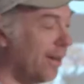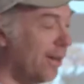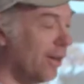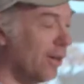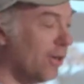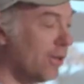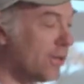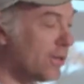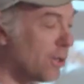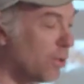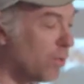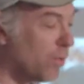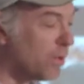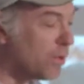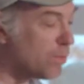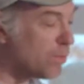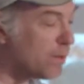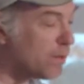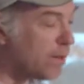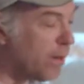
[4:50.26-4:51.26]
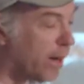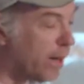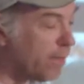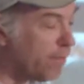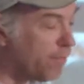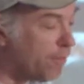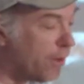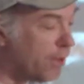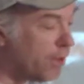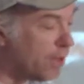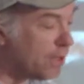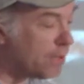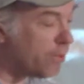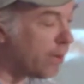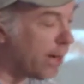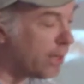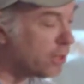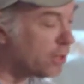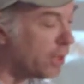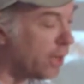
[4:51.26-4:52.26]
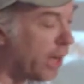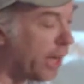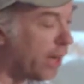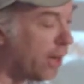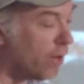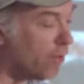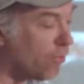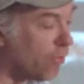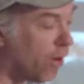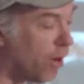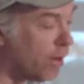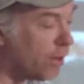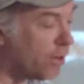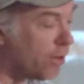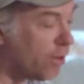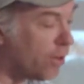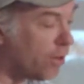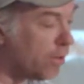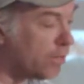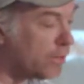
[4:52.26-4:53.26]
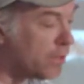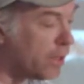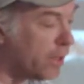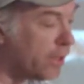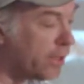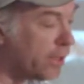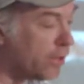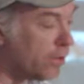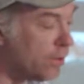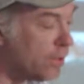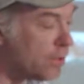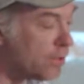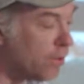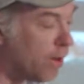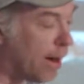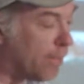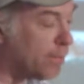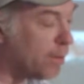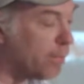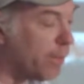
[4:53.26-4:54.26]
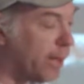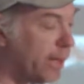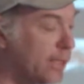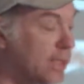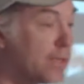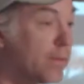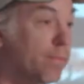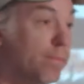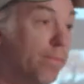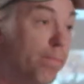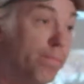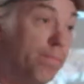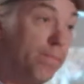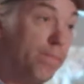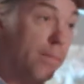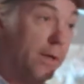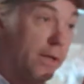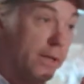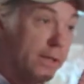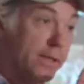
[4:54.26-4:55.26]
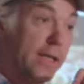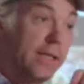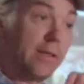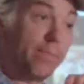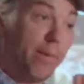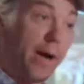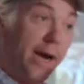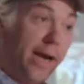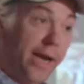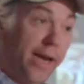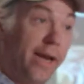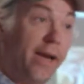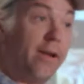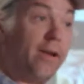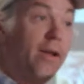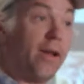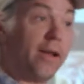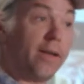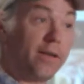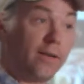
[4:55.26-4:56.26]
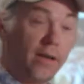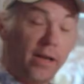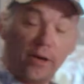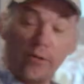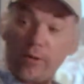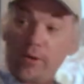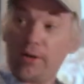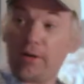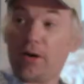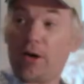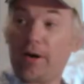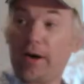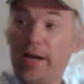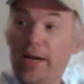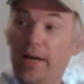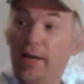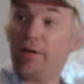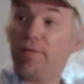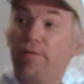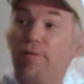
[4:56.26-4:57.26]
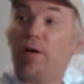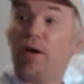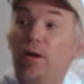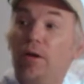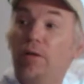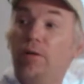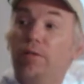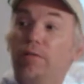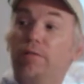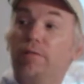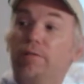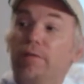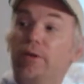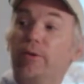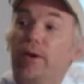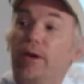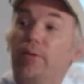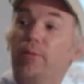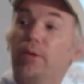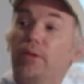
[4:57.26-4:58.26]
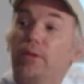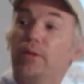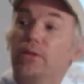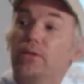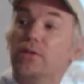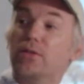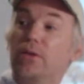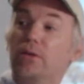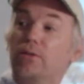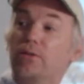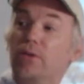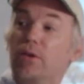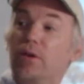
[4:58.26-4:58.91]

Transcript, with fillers: and then also, this was kind of fun. These are actually hand-drawn curves on here. These are optimized, in a sense, by hand, like let our hand follow, figure out what those curves